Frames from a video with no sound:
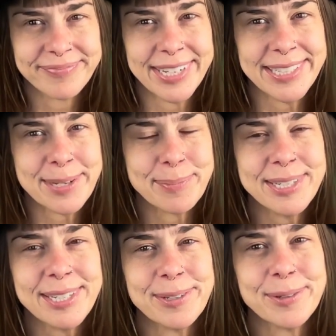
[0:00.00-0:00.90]
It's up
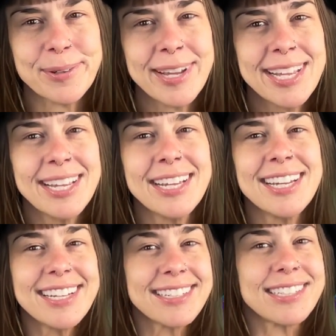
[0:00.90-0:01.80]
to you
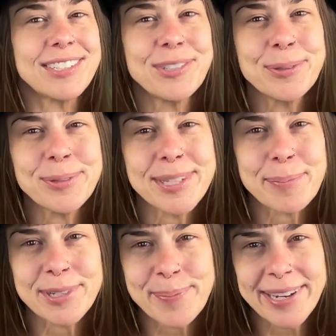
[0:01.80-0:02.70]
to choose the
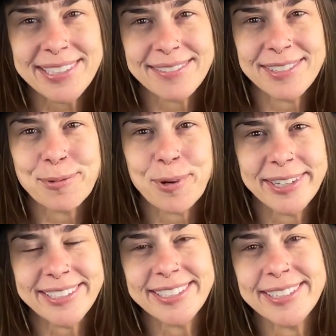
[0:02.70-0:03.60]
perspective you
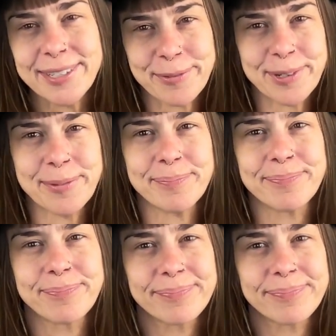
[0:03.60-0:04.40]
want to see from.